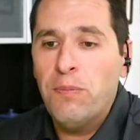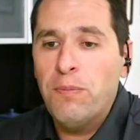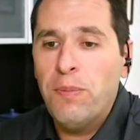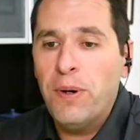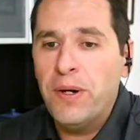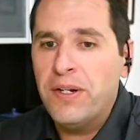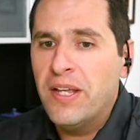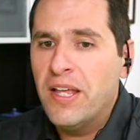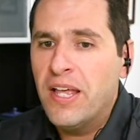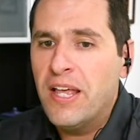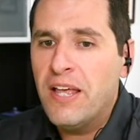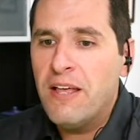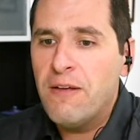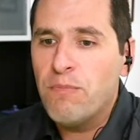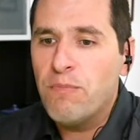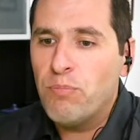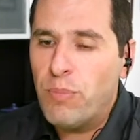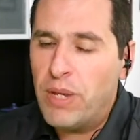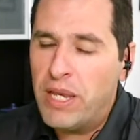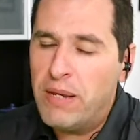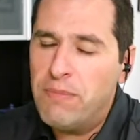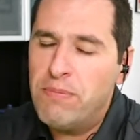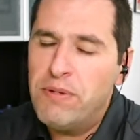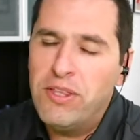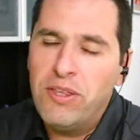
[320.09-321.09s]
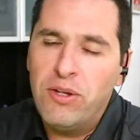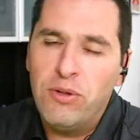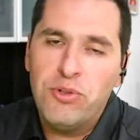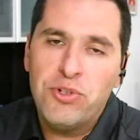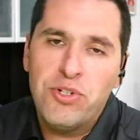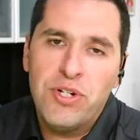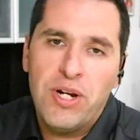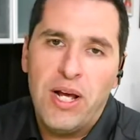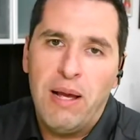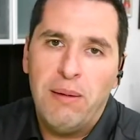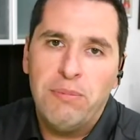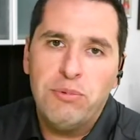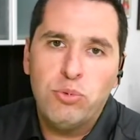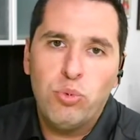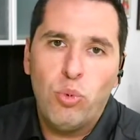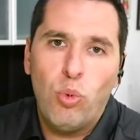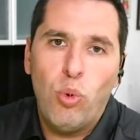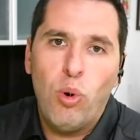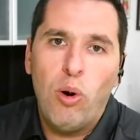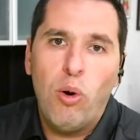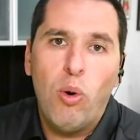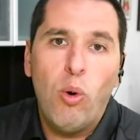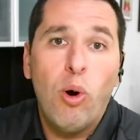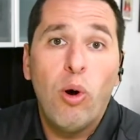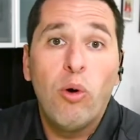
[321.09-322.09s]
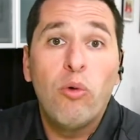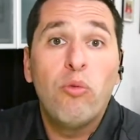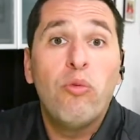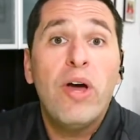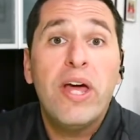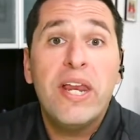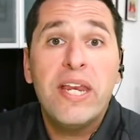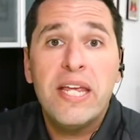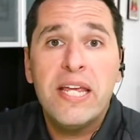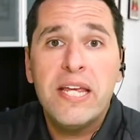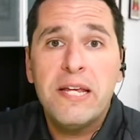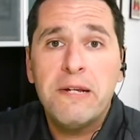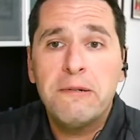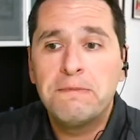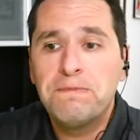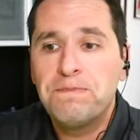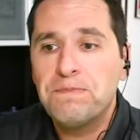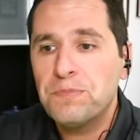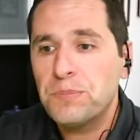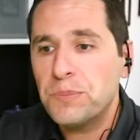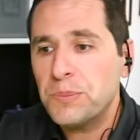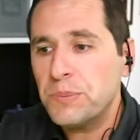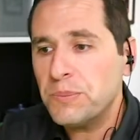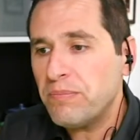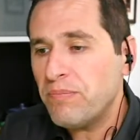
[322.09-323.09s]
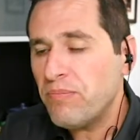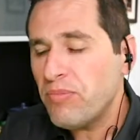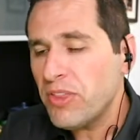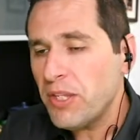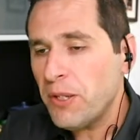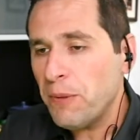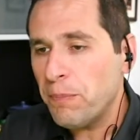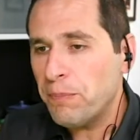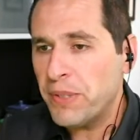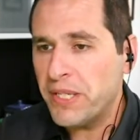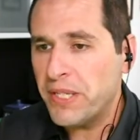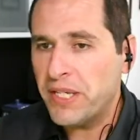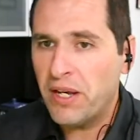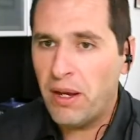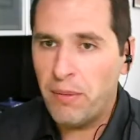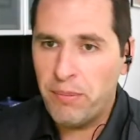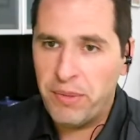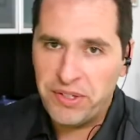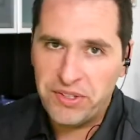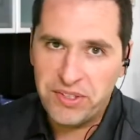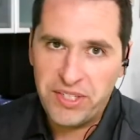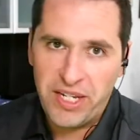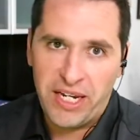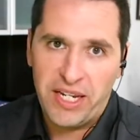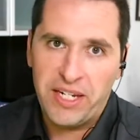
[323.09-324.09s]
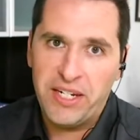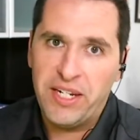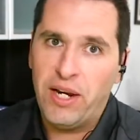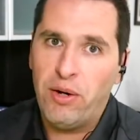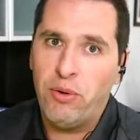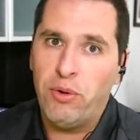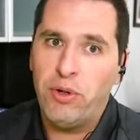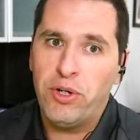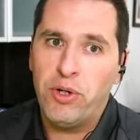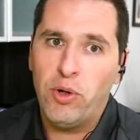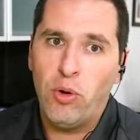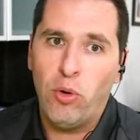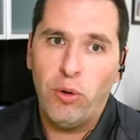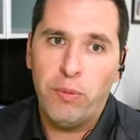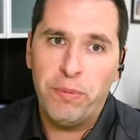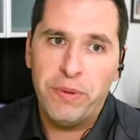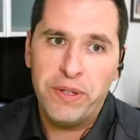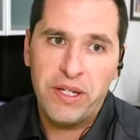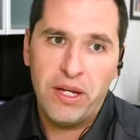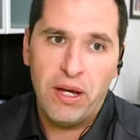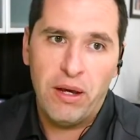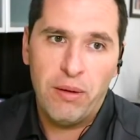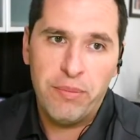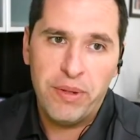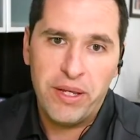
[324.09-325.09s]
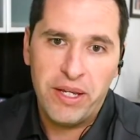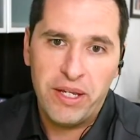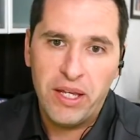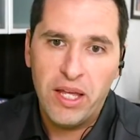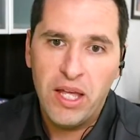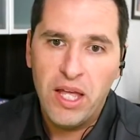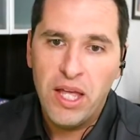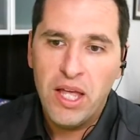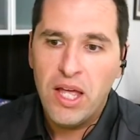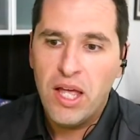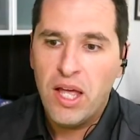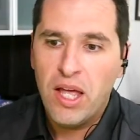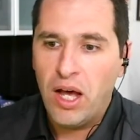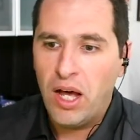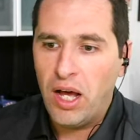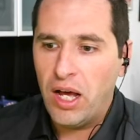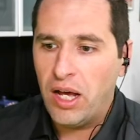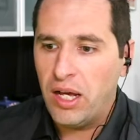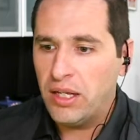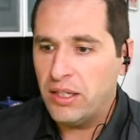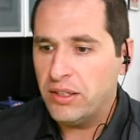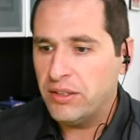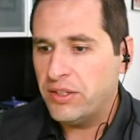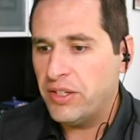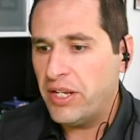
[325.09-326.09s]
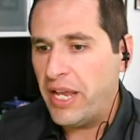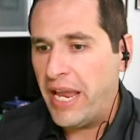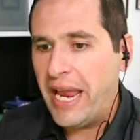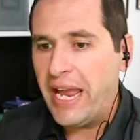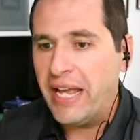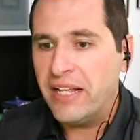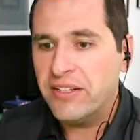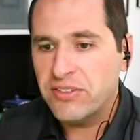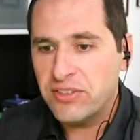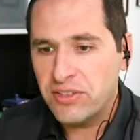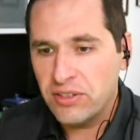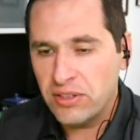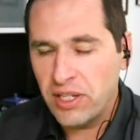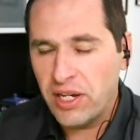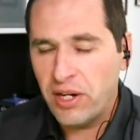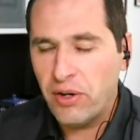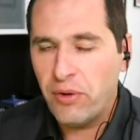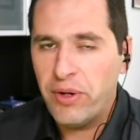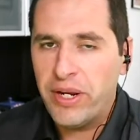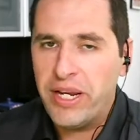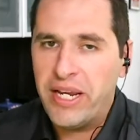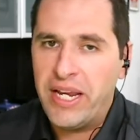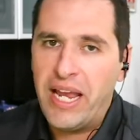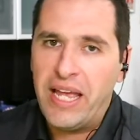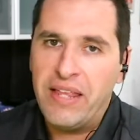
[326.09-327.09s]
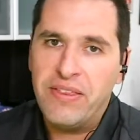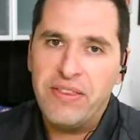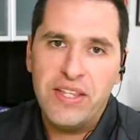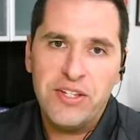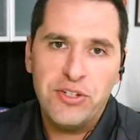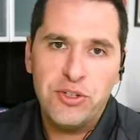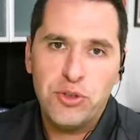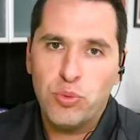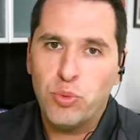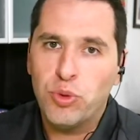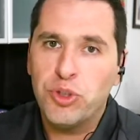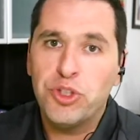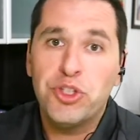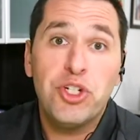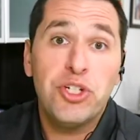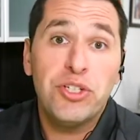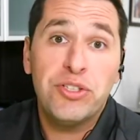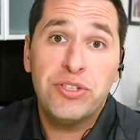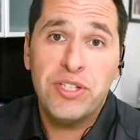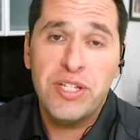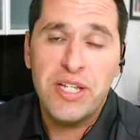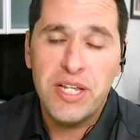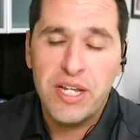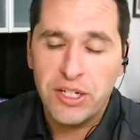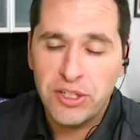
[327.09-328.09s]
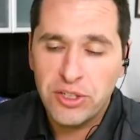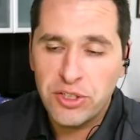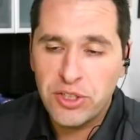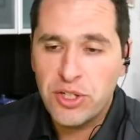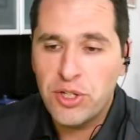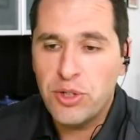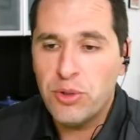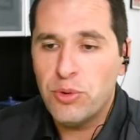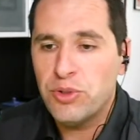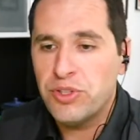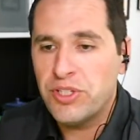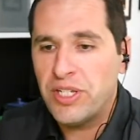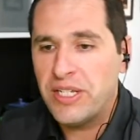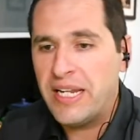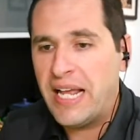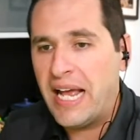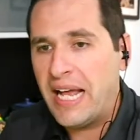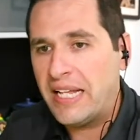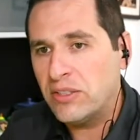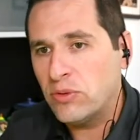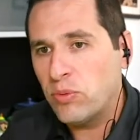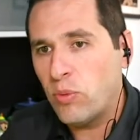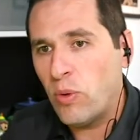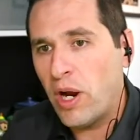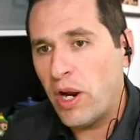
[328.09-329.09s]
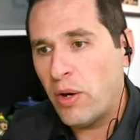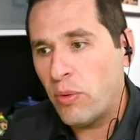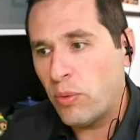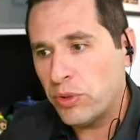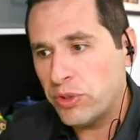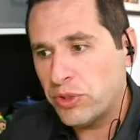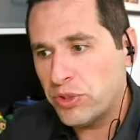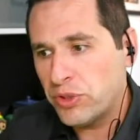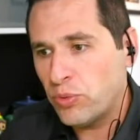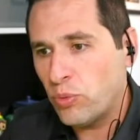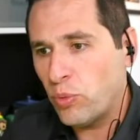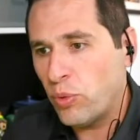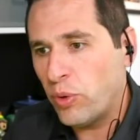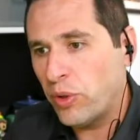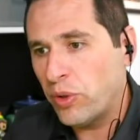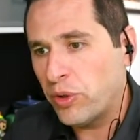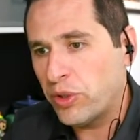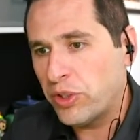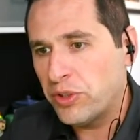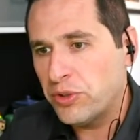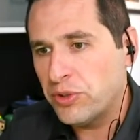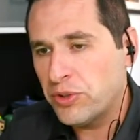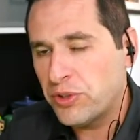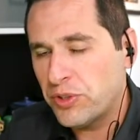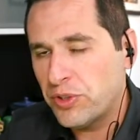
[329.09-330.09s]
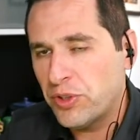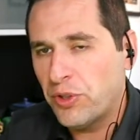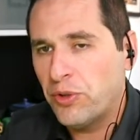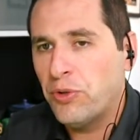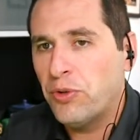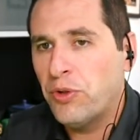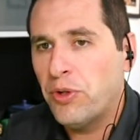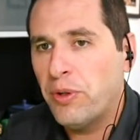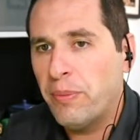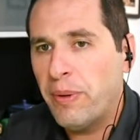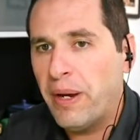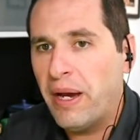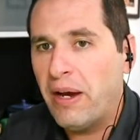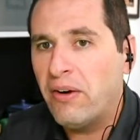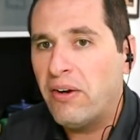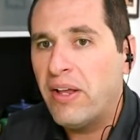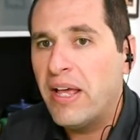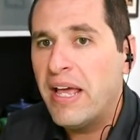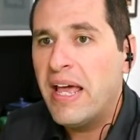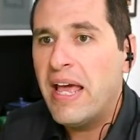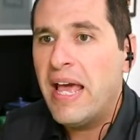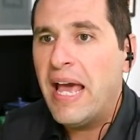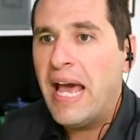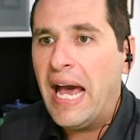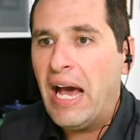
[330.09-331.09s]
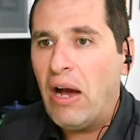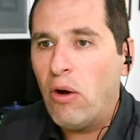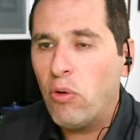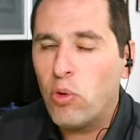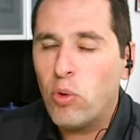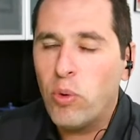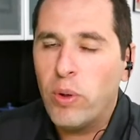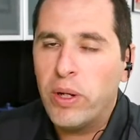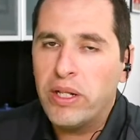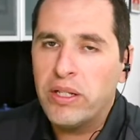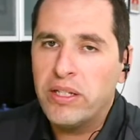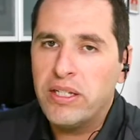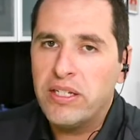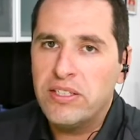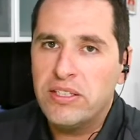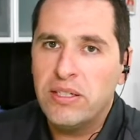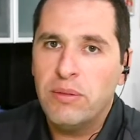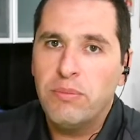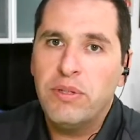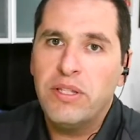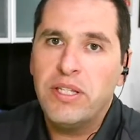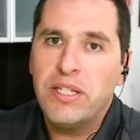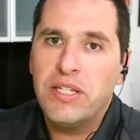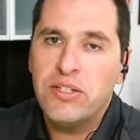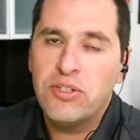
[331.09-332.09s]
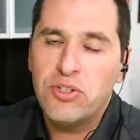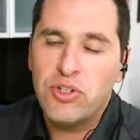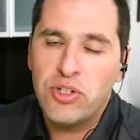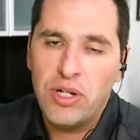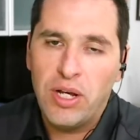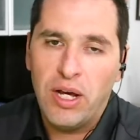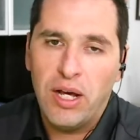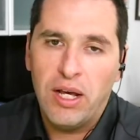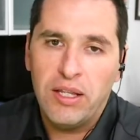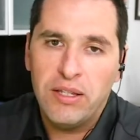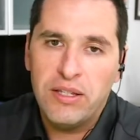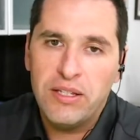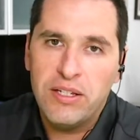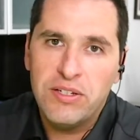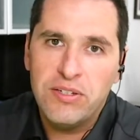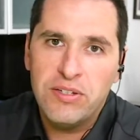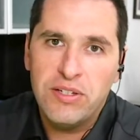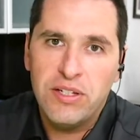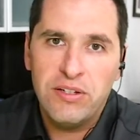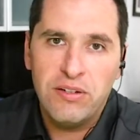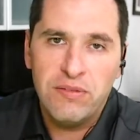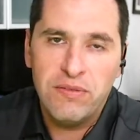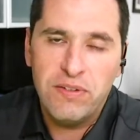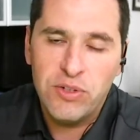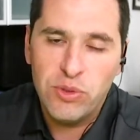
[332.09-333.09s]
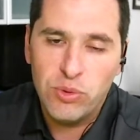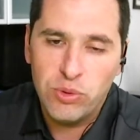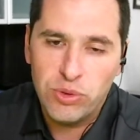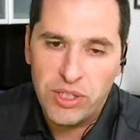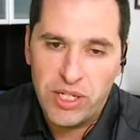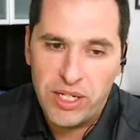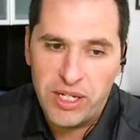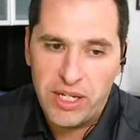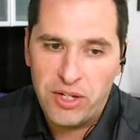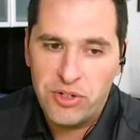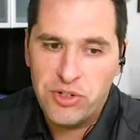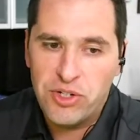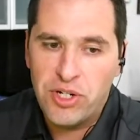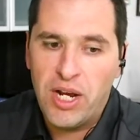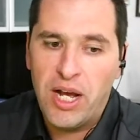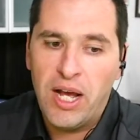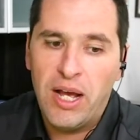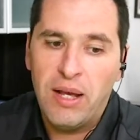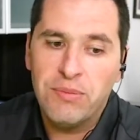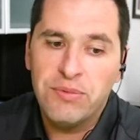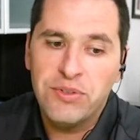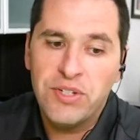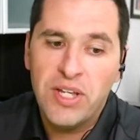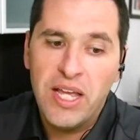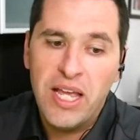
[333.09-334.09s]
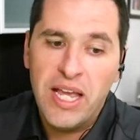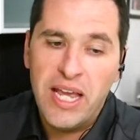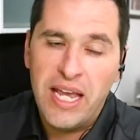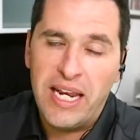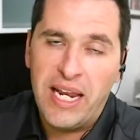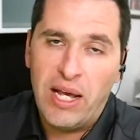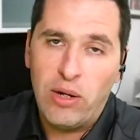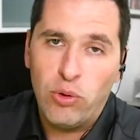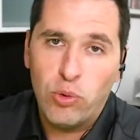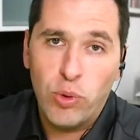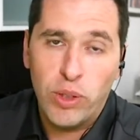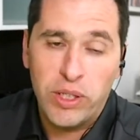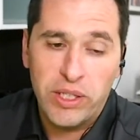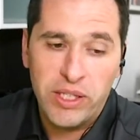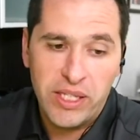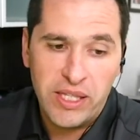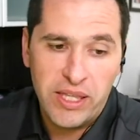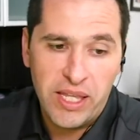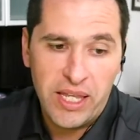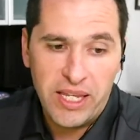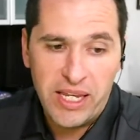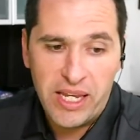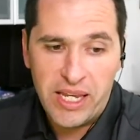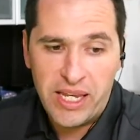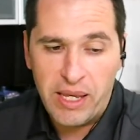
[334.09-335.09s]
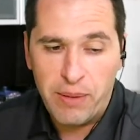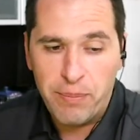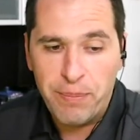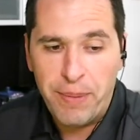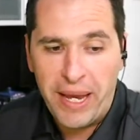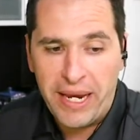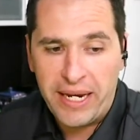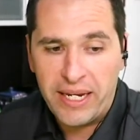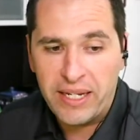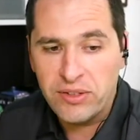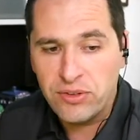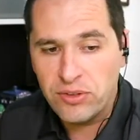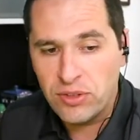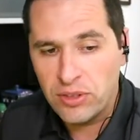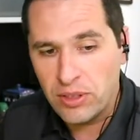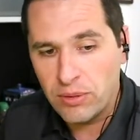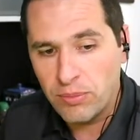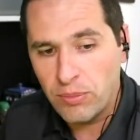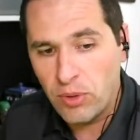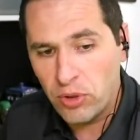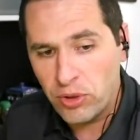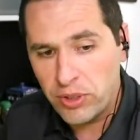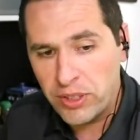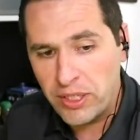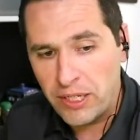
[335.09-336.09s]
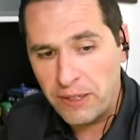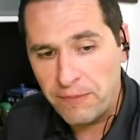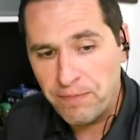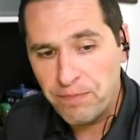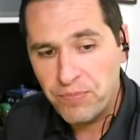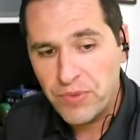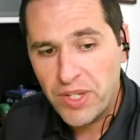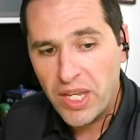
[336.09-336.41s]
But maybe their jobs were already becoming secondary or becoming ancillary, and this was just the excuse. And that's why we're concerned about how quickly some of these individuals can get jobs and how quickly they can get back into the market.